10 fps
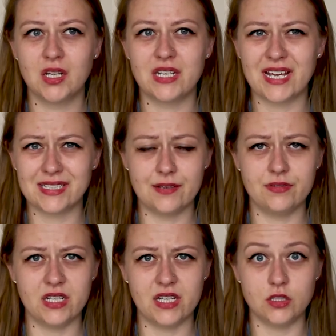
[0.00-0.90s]

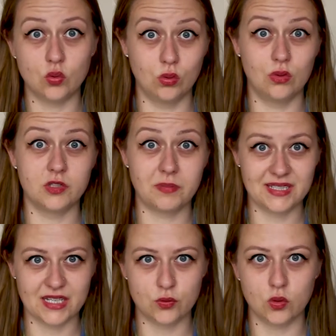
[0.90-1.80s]
negativity towards
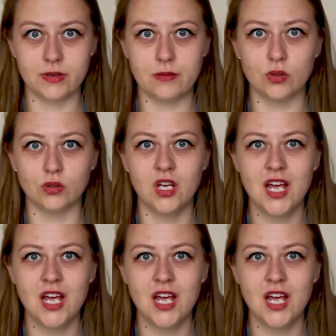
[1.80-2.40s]
bisexual people.